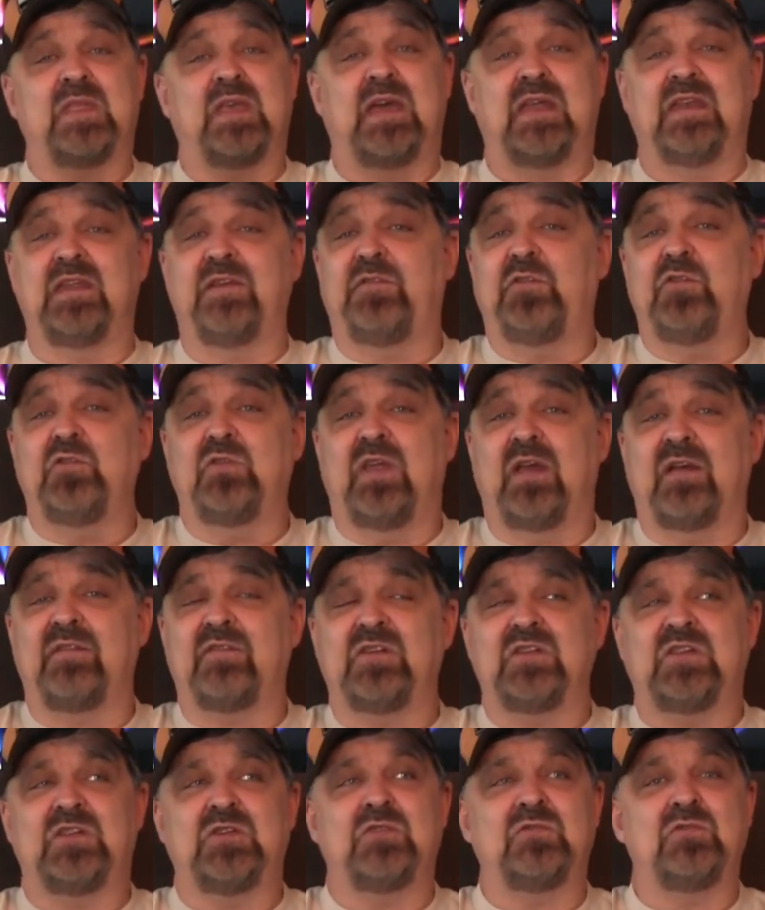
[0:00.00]
And if you
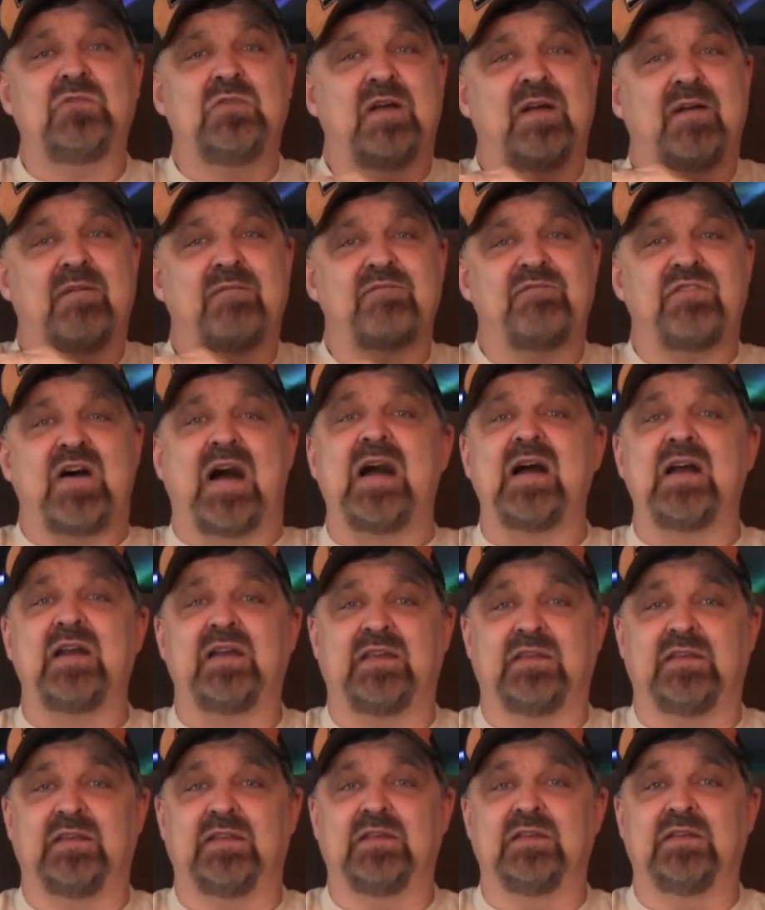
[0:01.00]
never do,
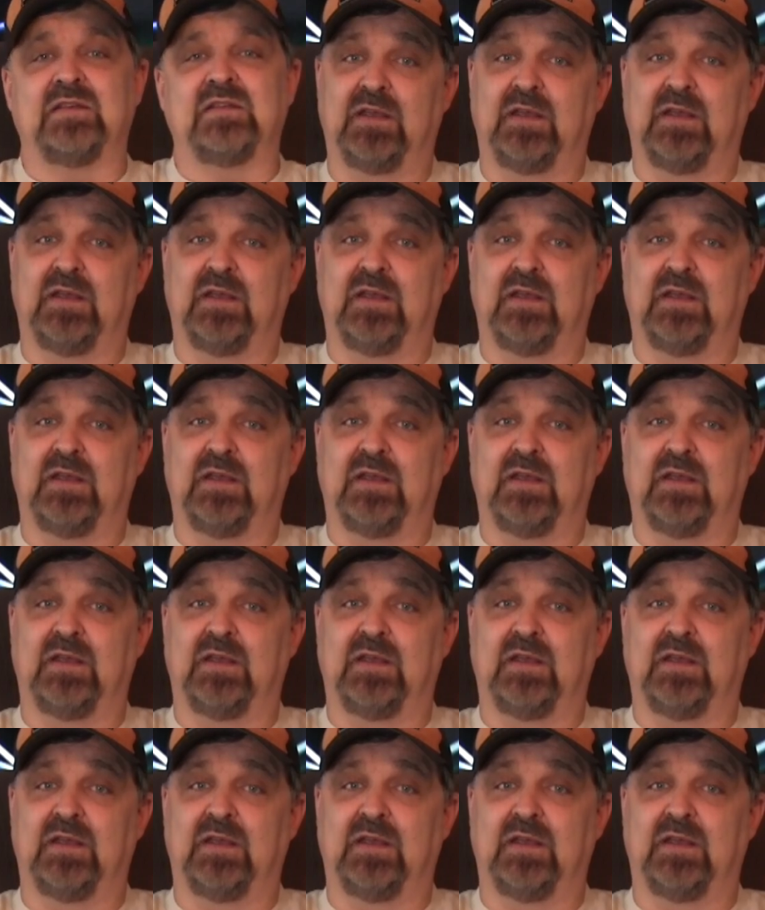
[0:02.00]
fine.